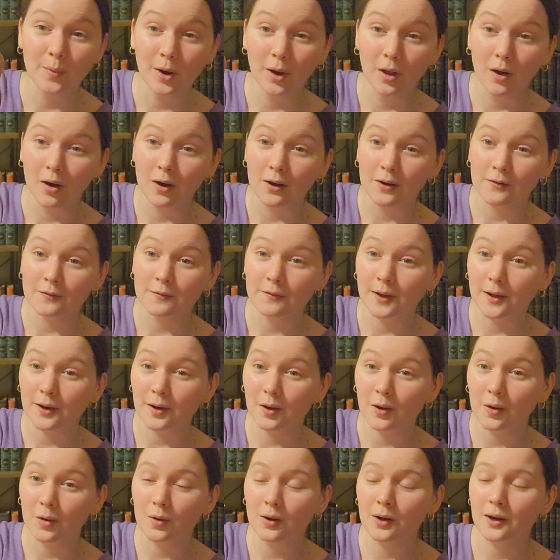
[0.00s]

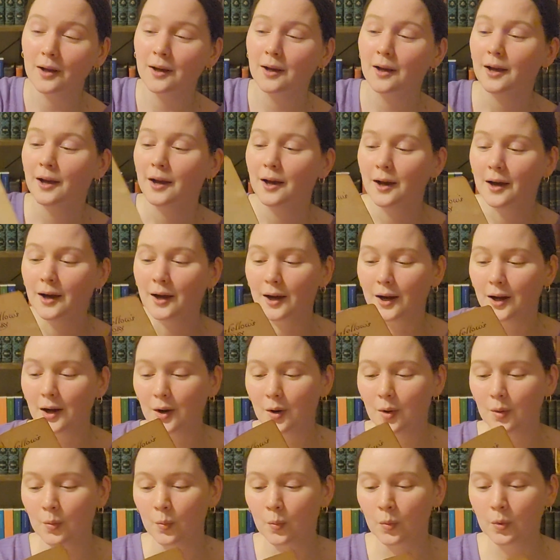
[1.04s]
Longfellow,
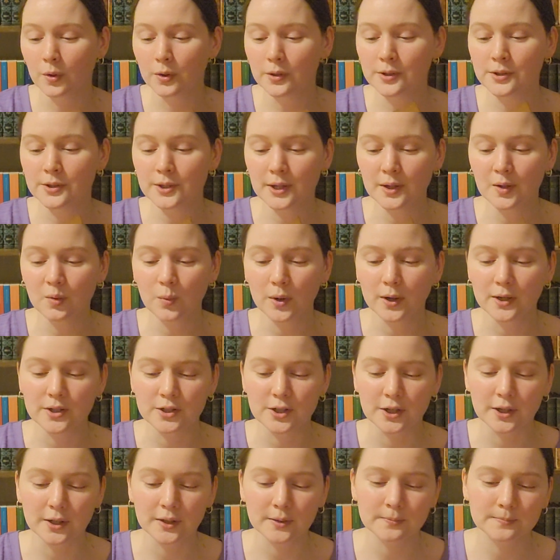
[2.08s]
Woods in
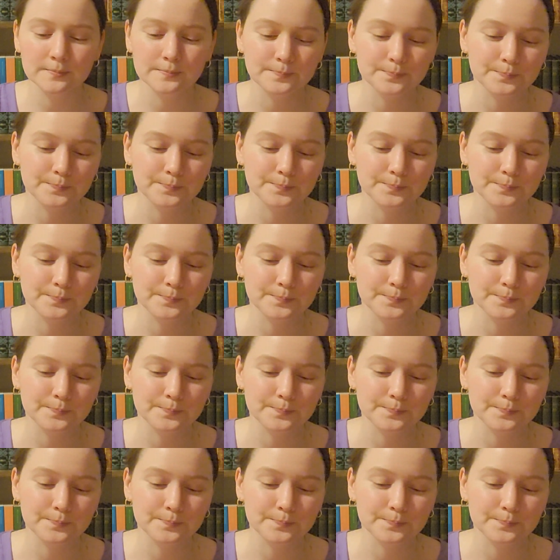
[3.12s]
Winter.